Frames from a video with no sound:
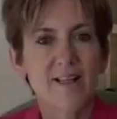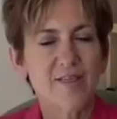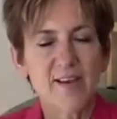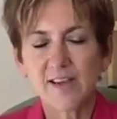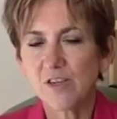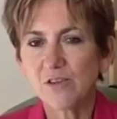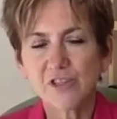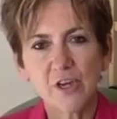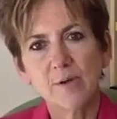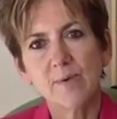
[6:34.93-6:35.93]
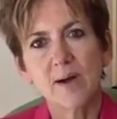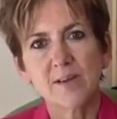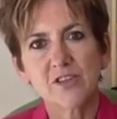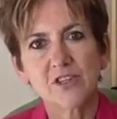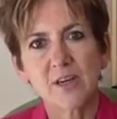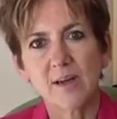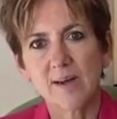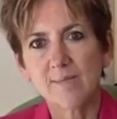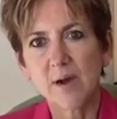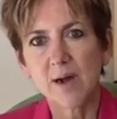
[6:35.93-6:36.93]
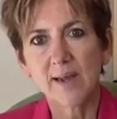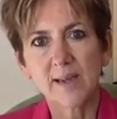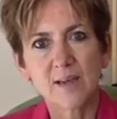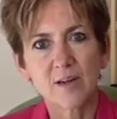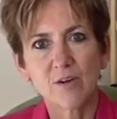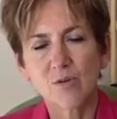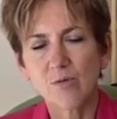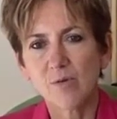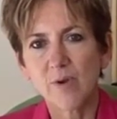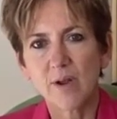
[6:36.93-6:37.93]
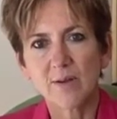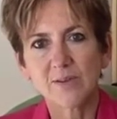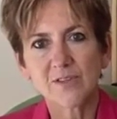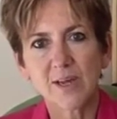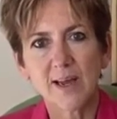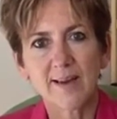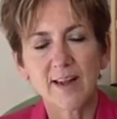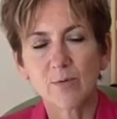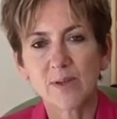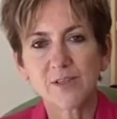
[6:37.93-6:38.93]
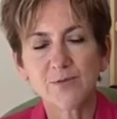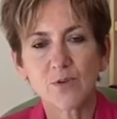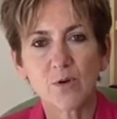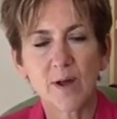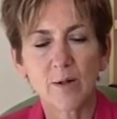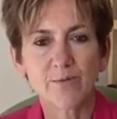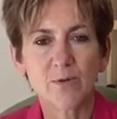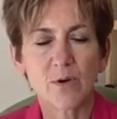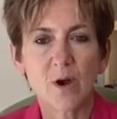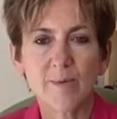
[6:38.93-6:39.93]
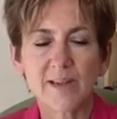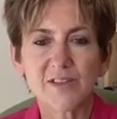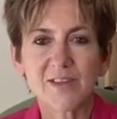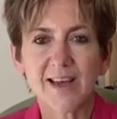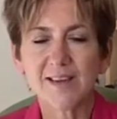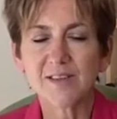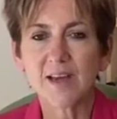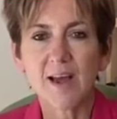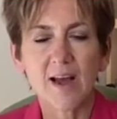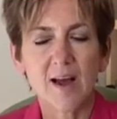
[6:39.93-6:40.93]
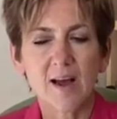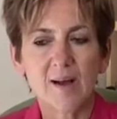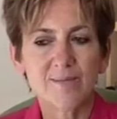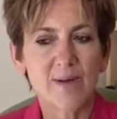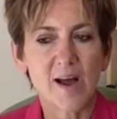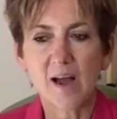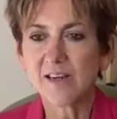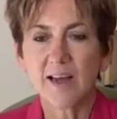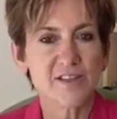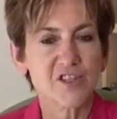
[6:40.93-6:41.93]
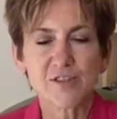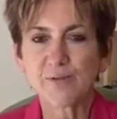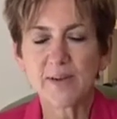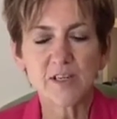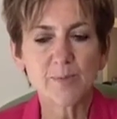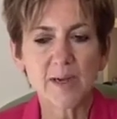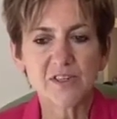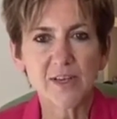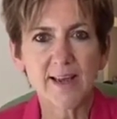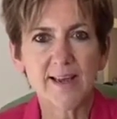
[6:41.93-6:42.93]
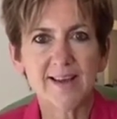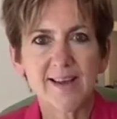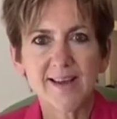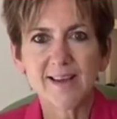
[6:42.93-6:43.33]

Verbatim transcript: Thank you so much, Mike, Laura Rose and Eloise, for your helpful comments. And I'd like to just finish by saying